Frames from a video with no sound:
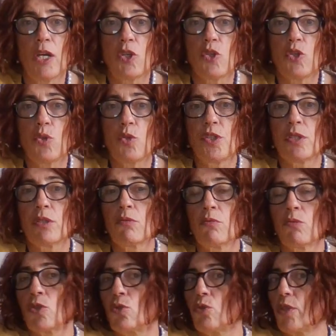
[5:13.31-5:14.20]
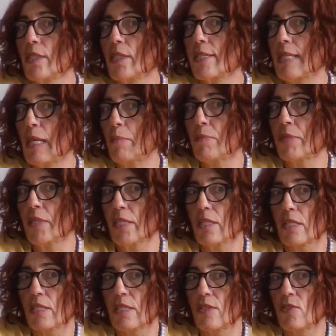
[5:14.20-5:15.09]
You didn't want to accept
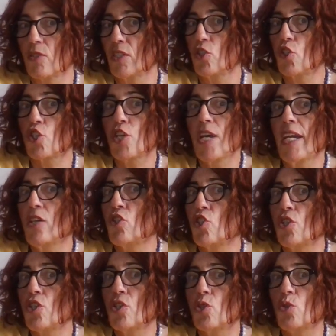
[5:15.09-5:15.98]
necessarily changes.